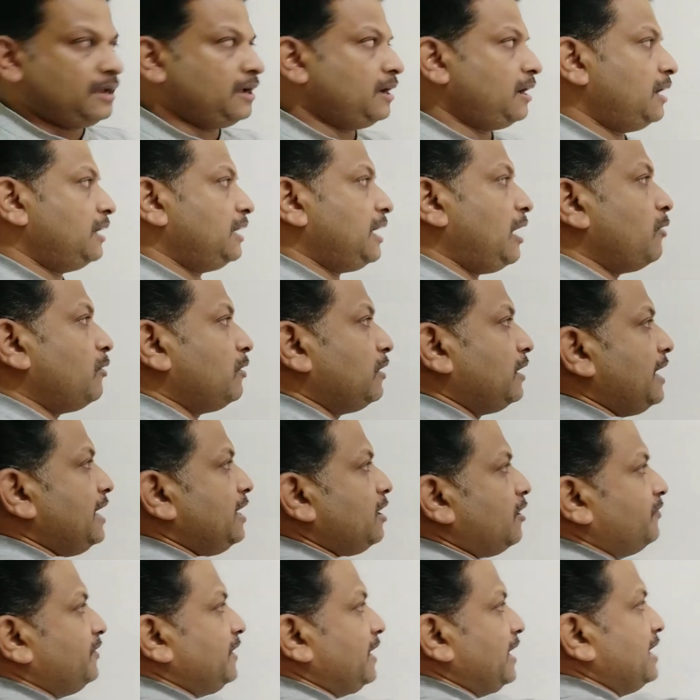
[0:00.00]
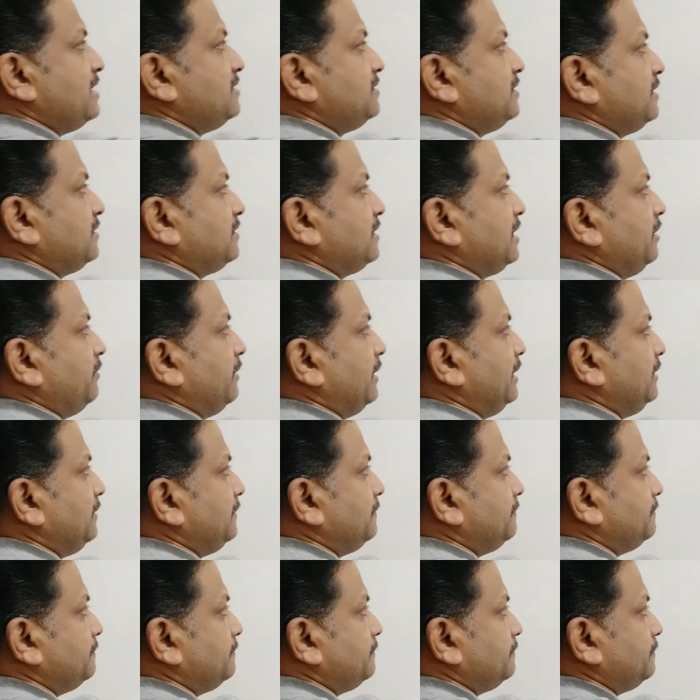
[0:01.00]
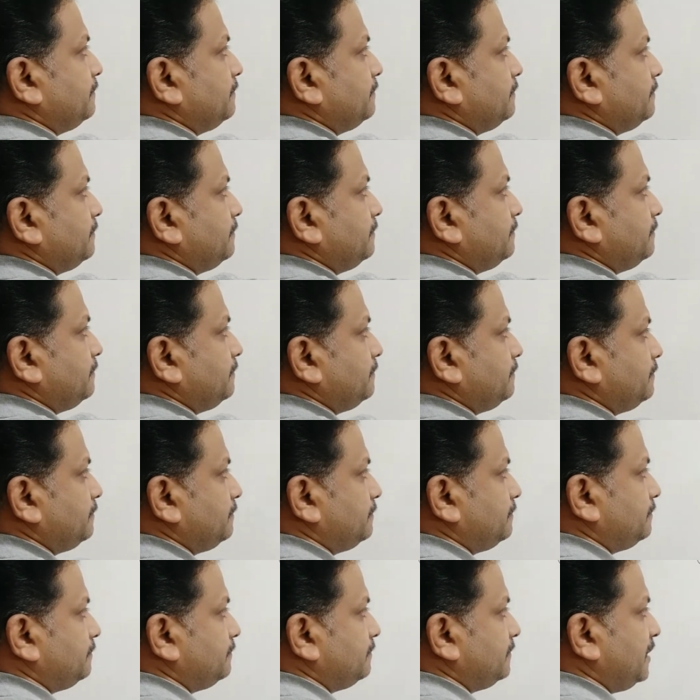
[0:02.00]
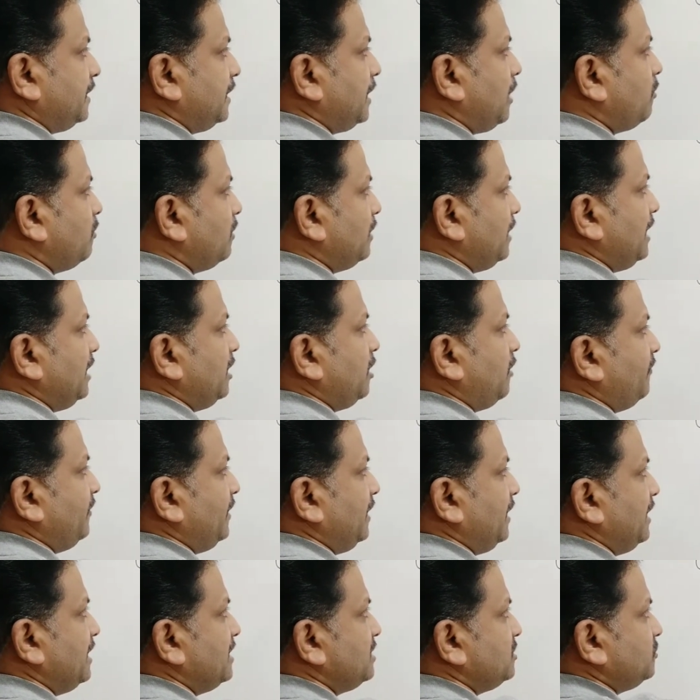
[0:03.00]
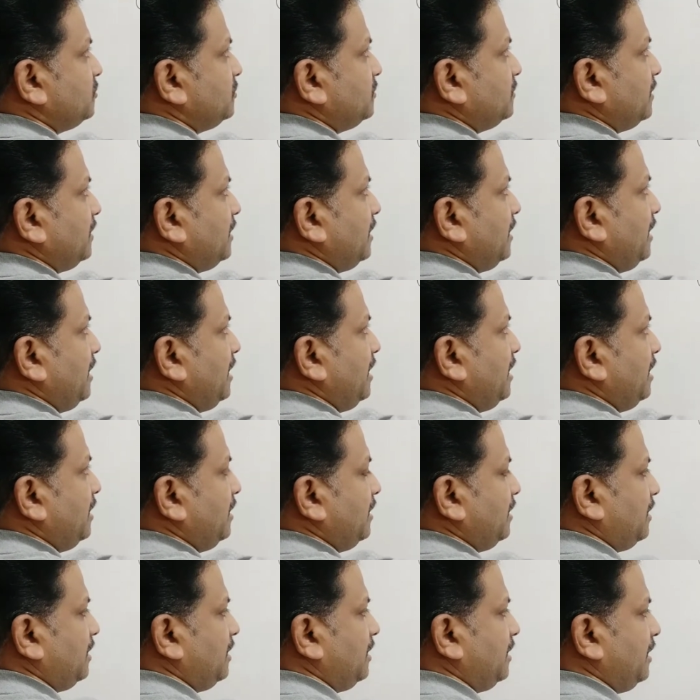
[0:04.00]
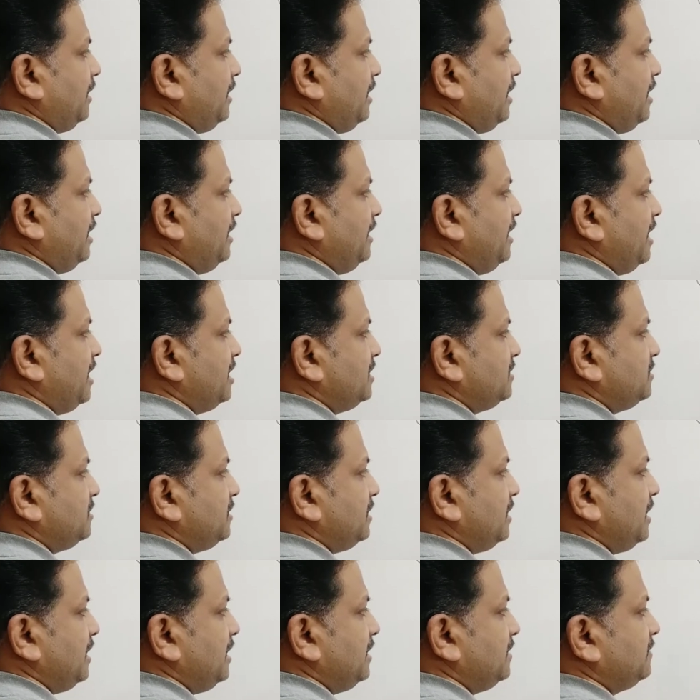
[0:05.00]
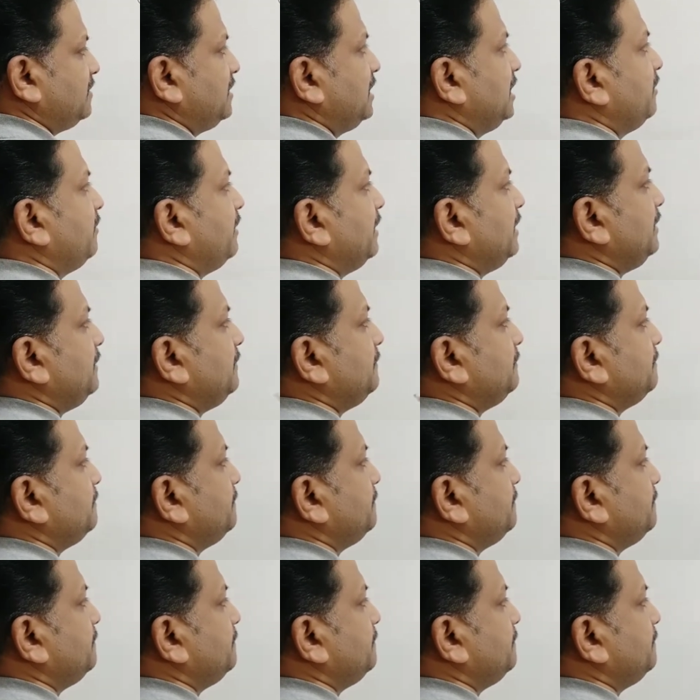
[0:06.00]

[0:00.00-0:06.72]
an outline of the lens is given. An outline of the lens L dash is given.